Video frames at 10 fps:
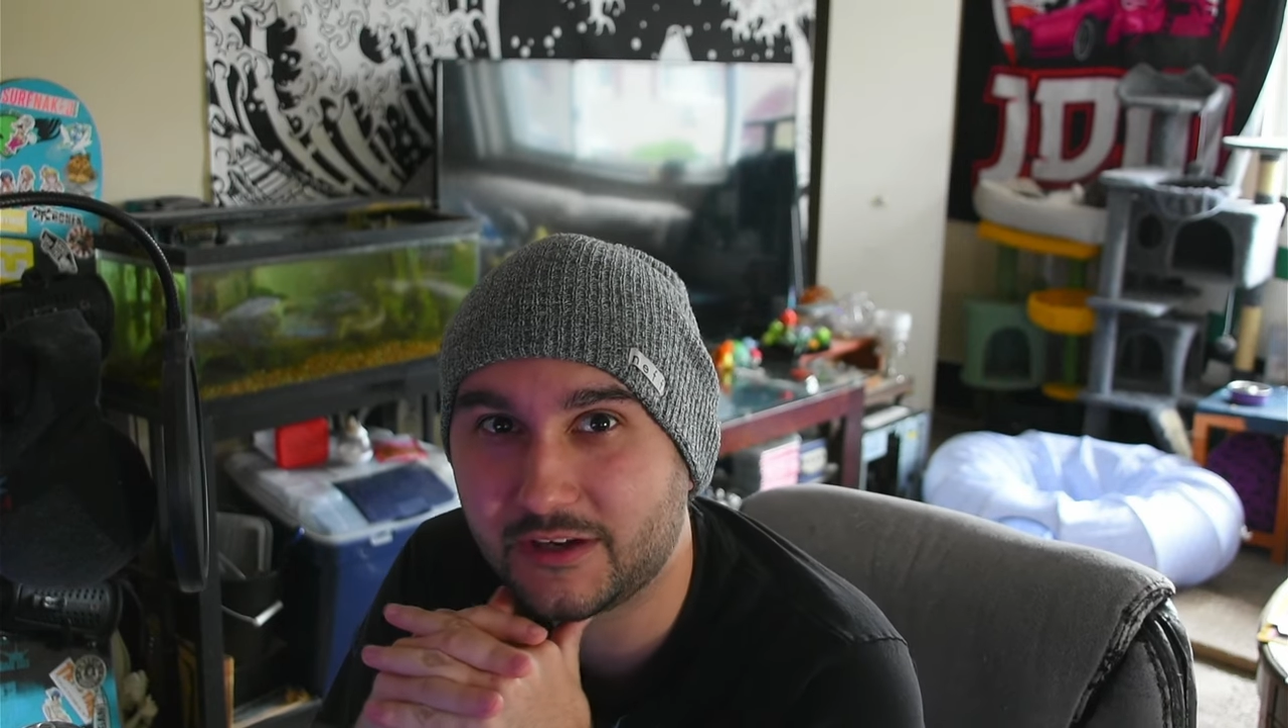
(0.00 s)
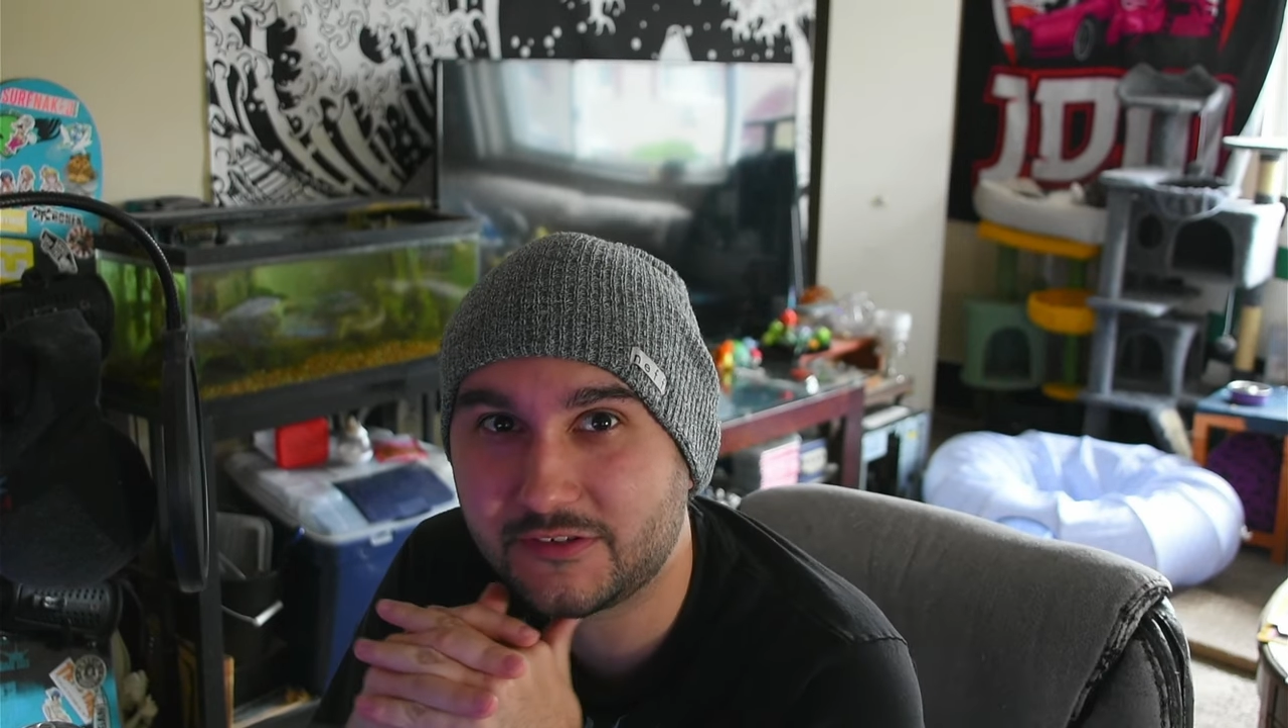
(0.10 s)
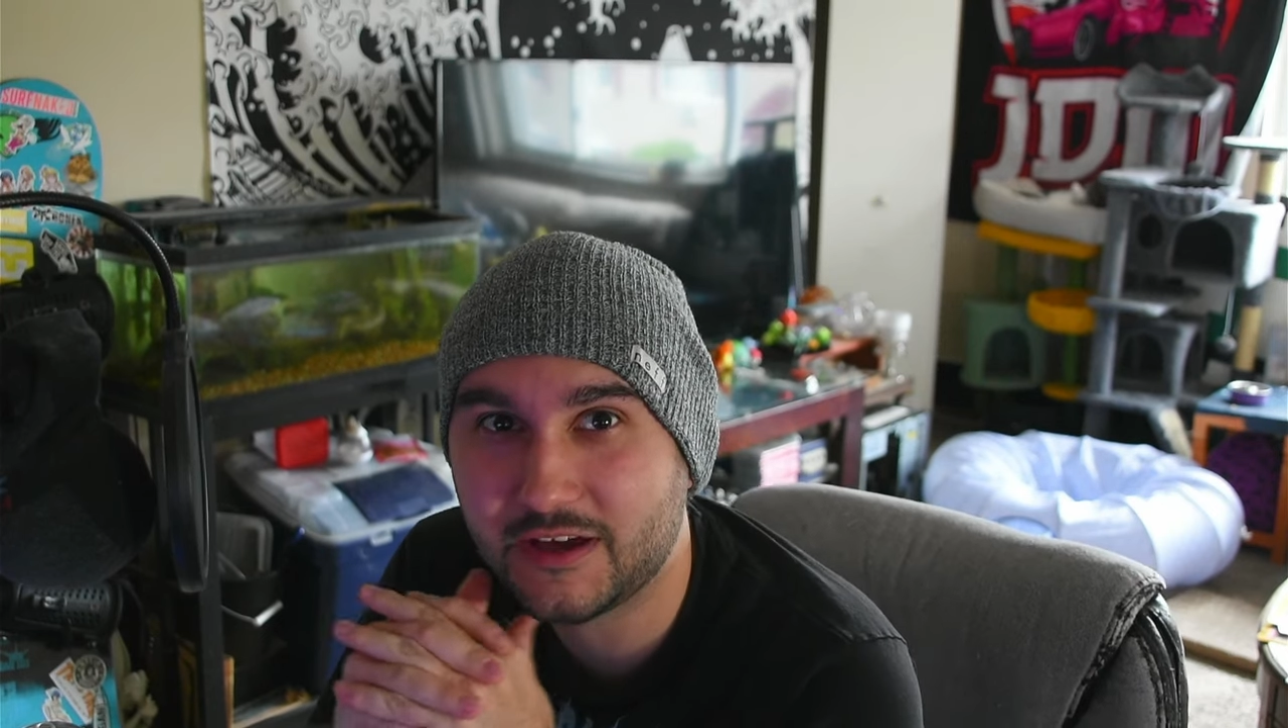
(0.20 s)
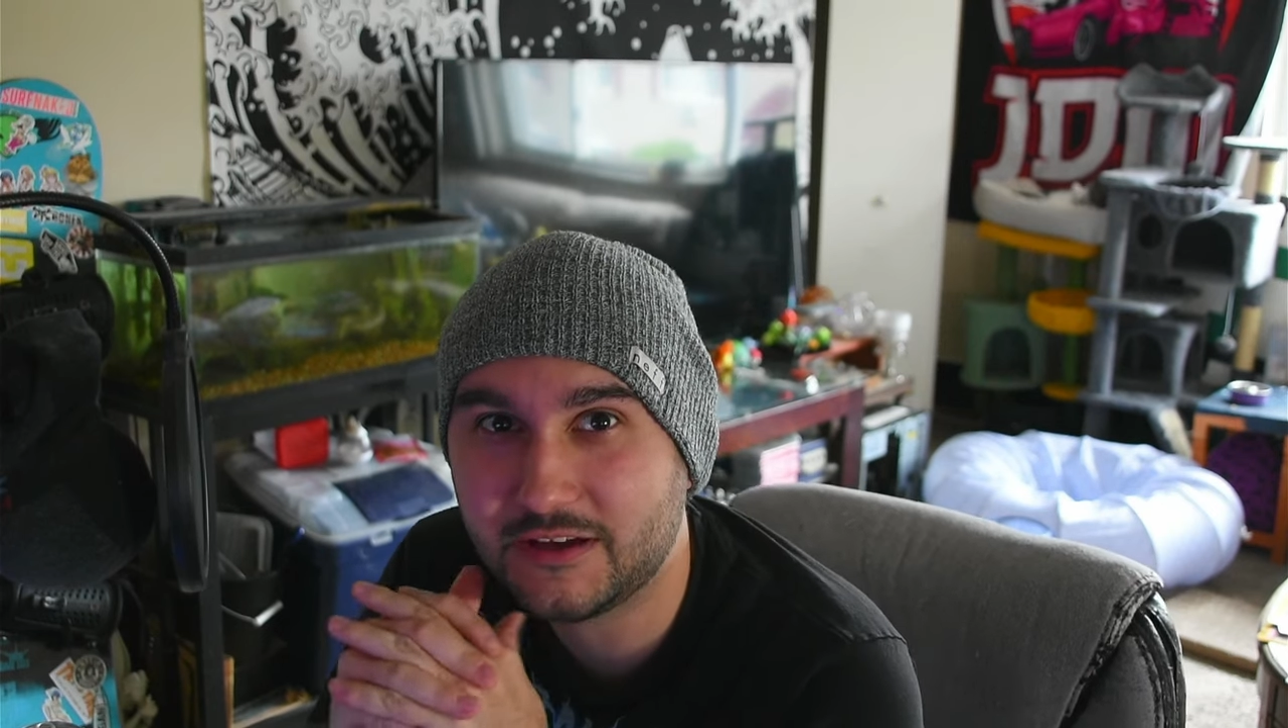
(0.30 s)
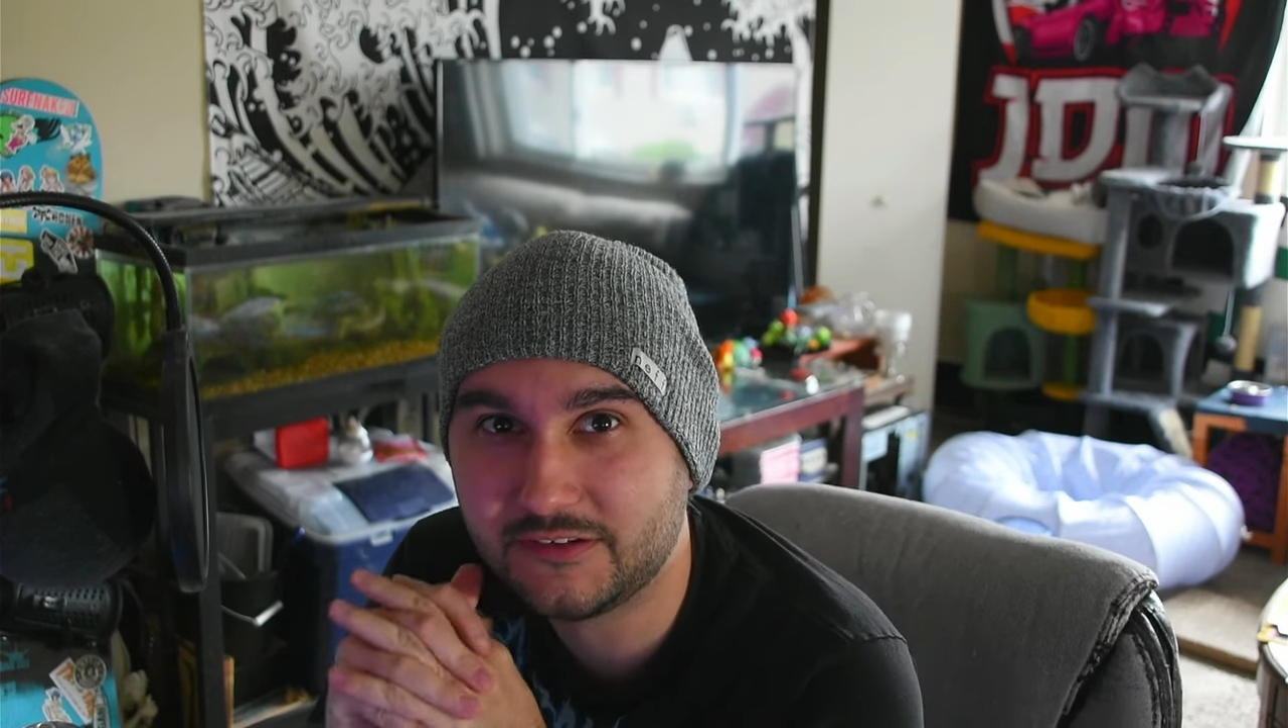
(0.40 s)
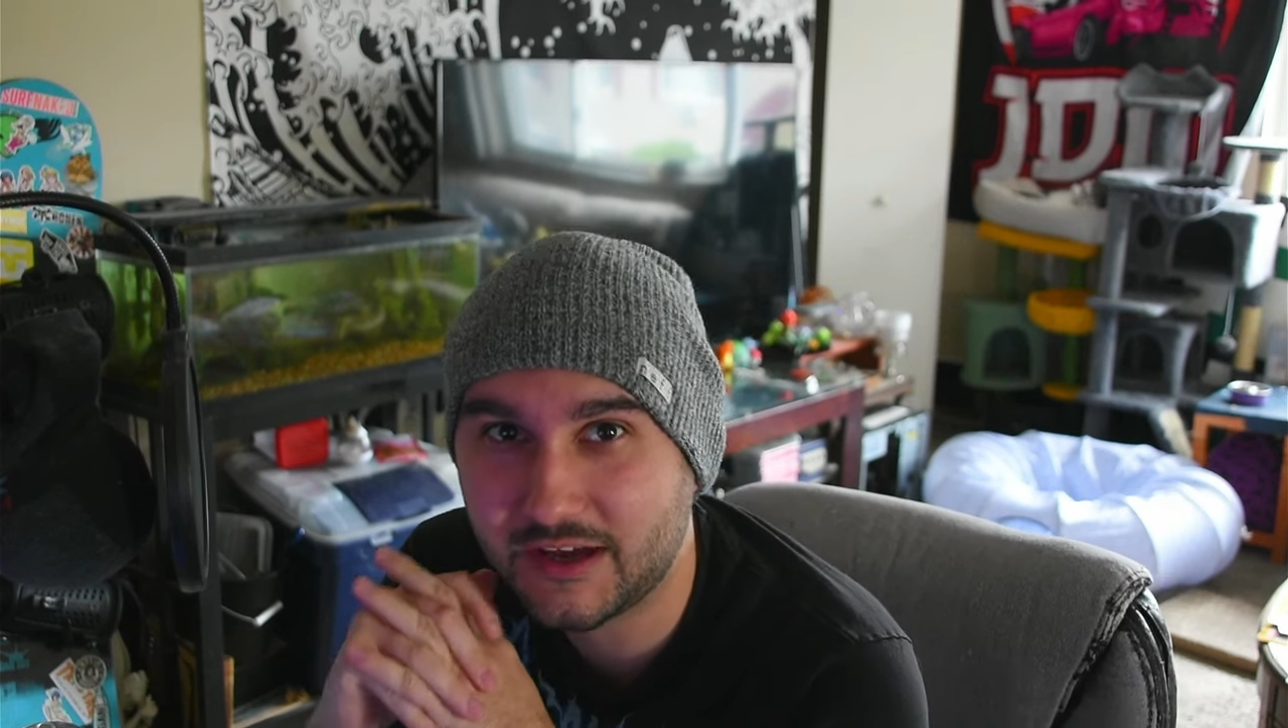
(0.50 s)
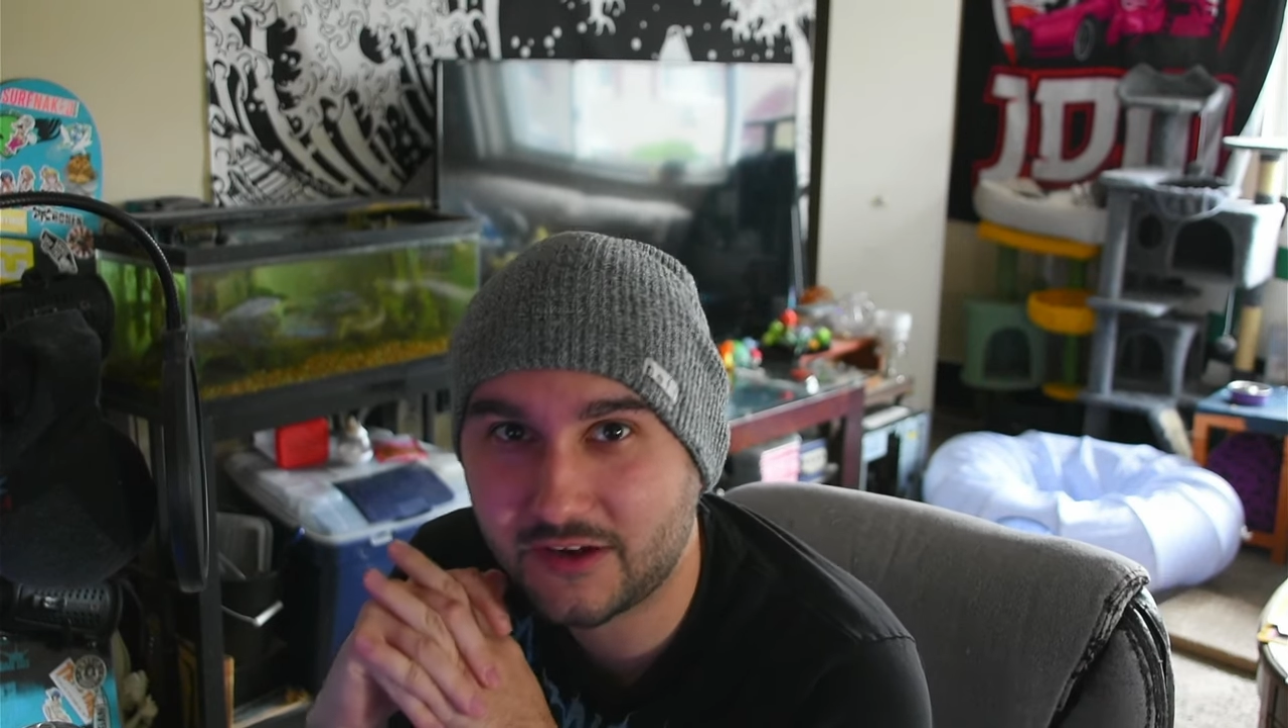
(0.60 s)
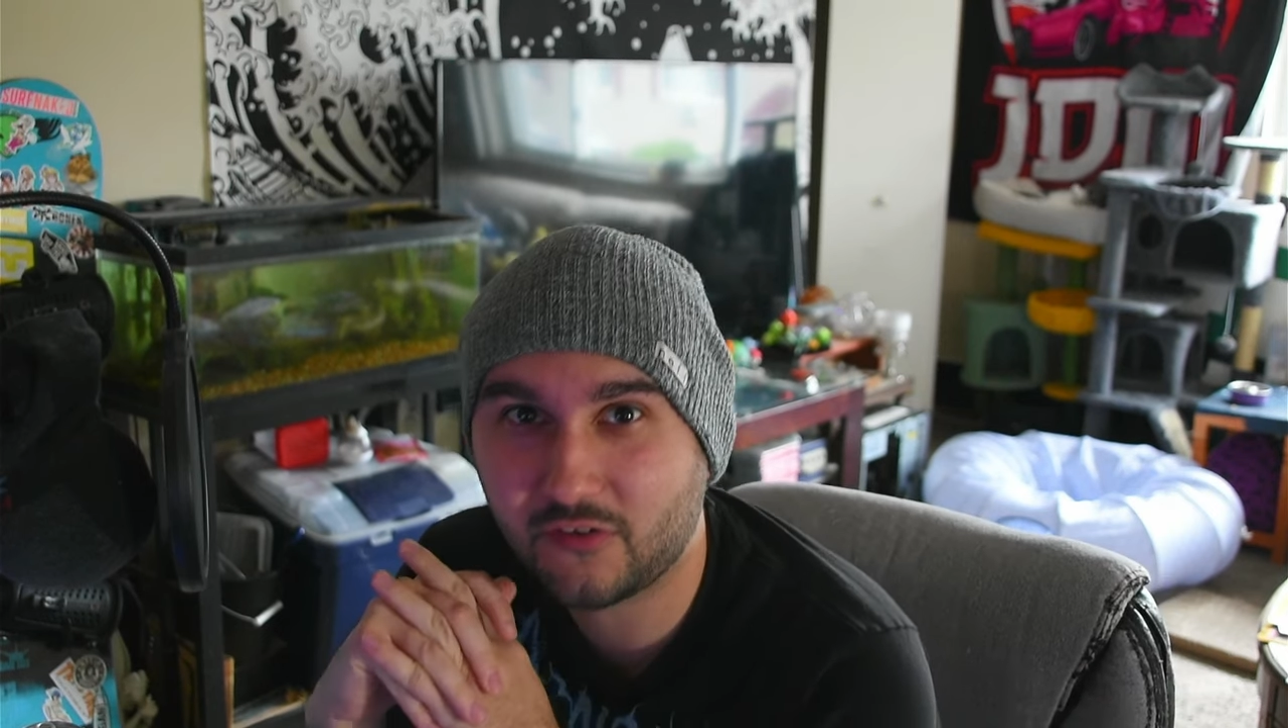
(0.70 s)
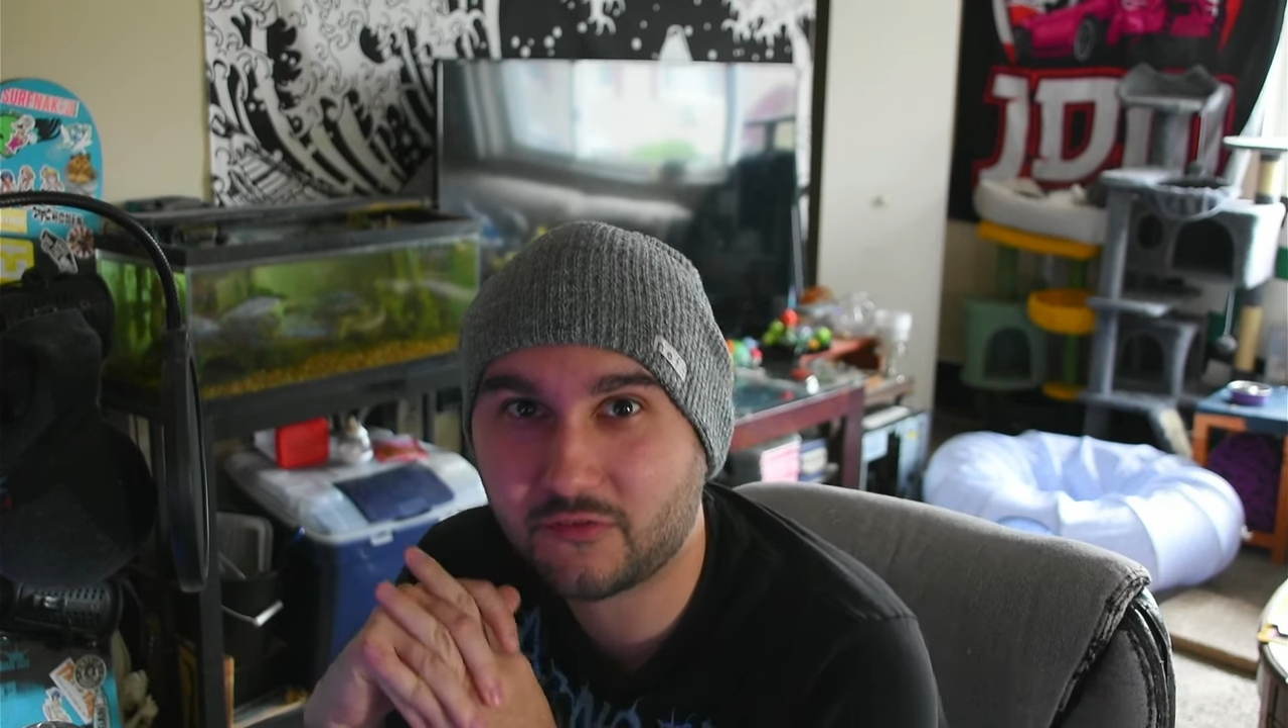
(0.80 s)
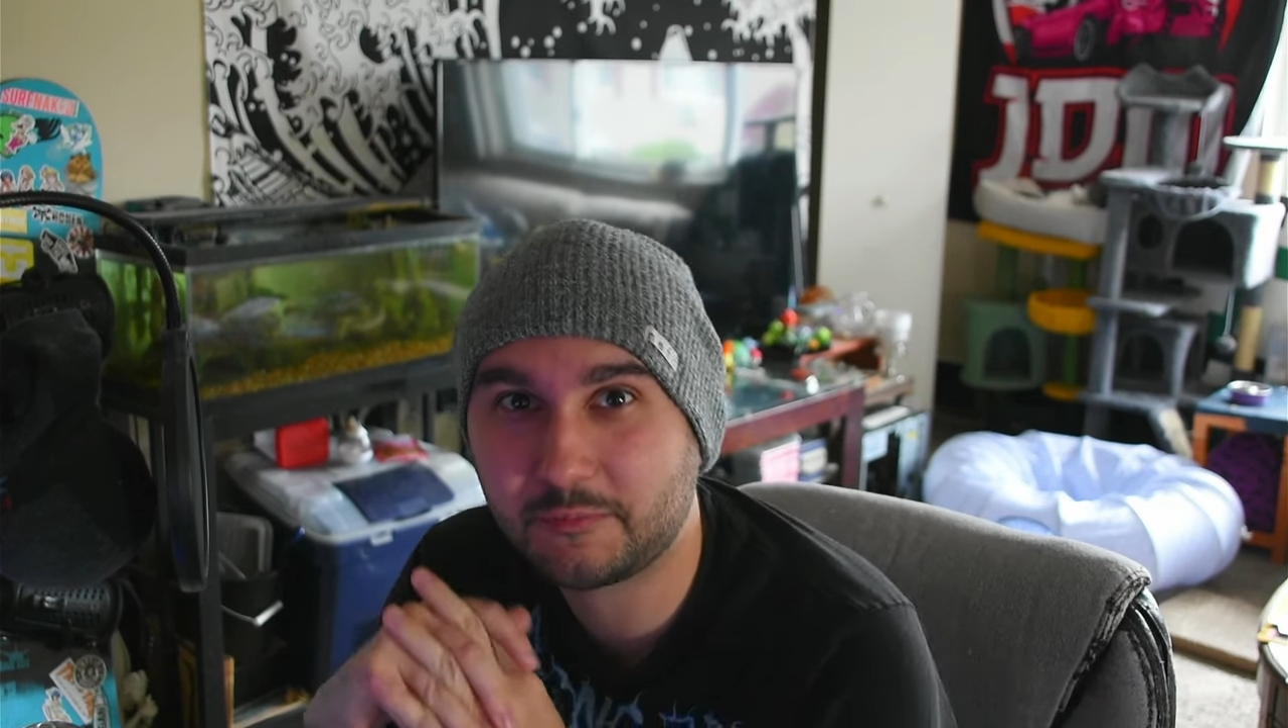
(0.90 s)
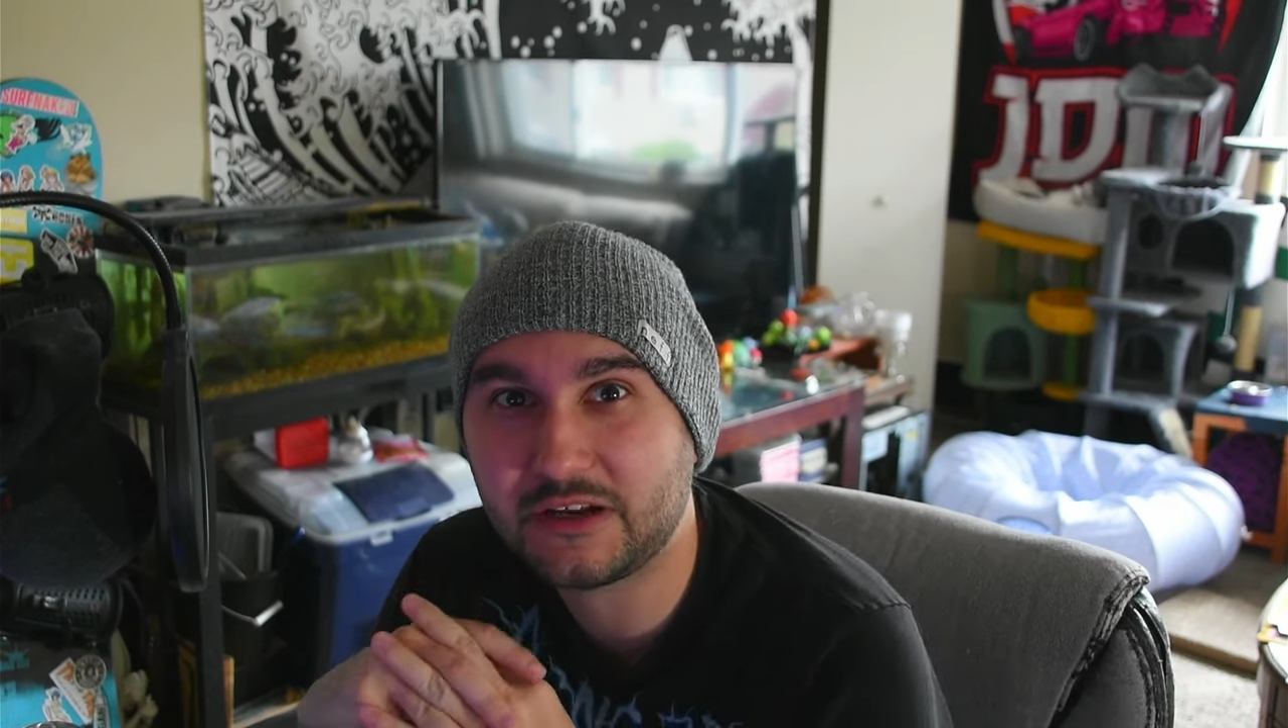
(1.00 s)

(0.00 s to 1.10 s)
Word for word: attend takeover